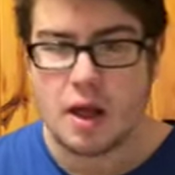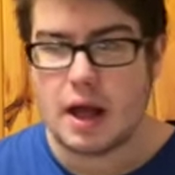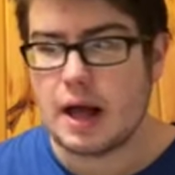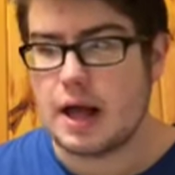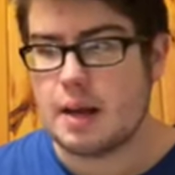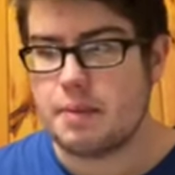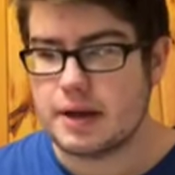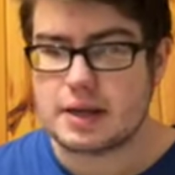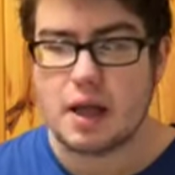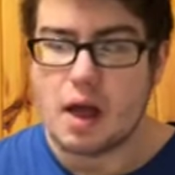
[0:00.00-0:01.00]
Uh,
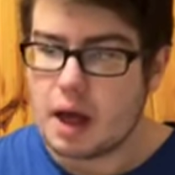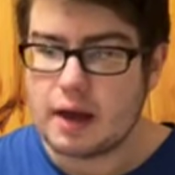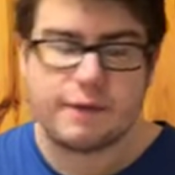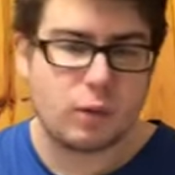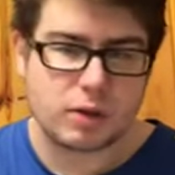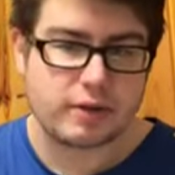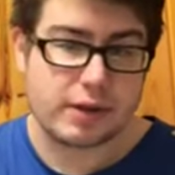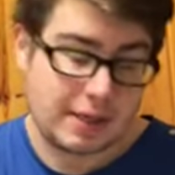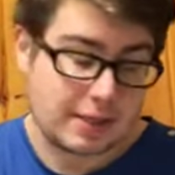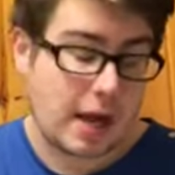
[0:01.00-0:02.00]
but
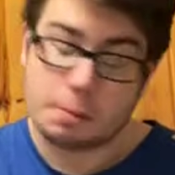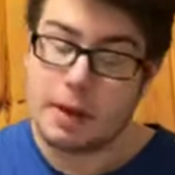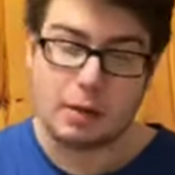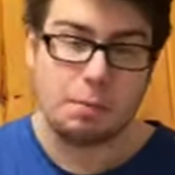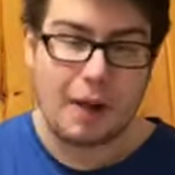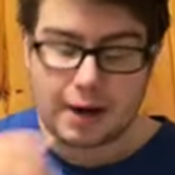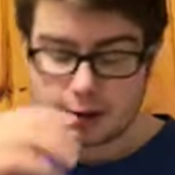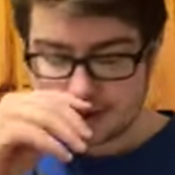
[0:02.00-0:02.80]
unfortunately, it's not a Michael Myers